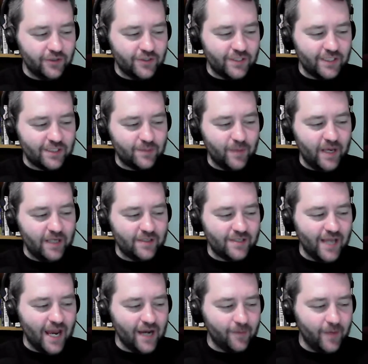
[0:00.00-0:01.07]
six-man
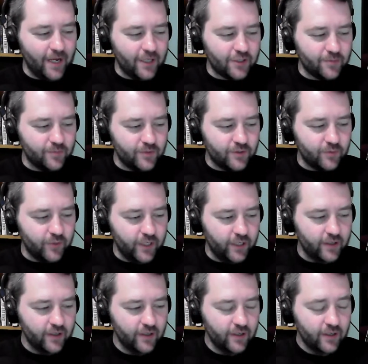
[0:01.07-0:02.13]
tag match between